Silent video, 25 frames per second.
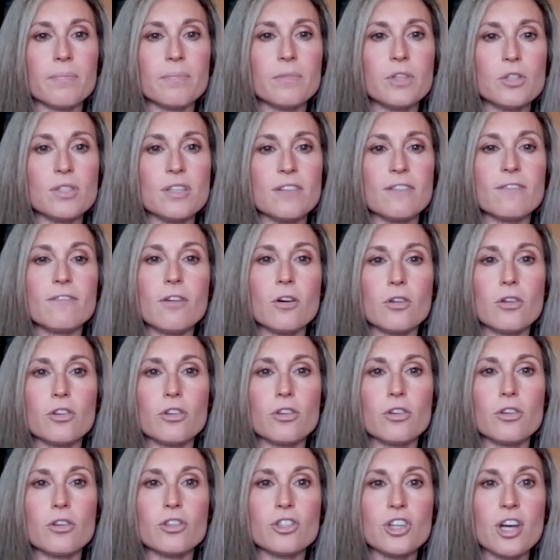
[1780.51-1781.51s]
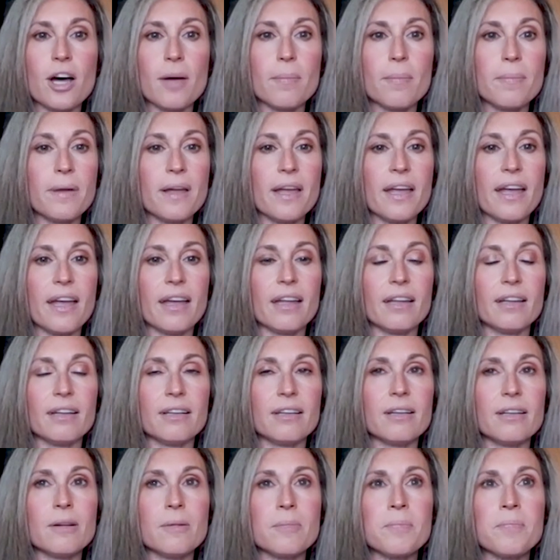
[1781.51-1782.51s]
using Photoshop,
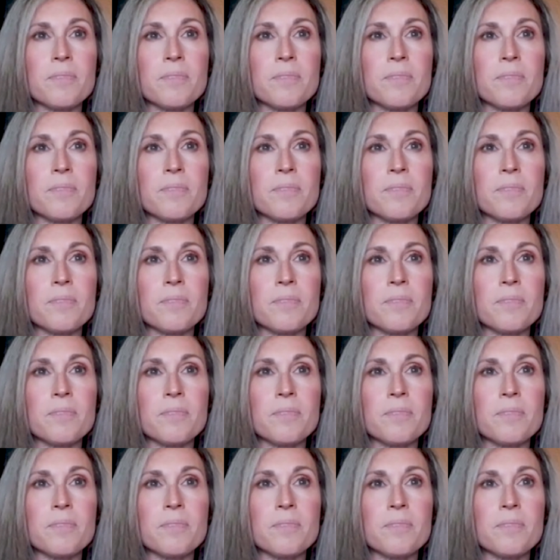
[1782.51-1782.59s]
and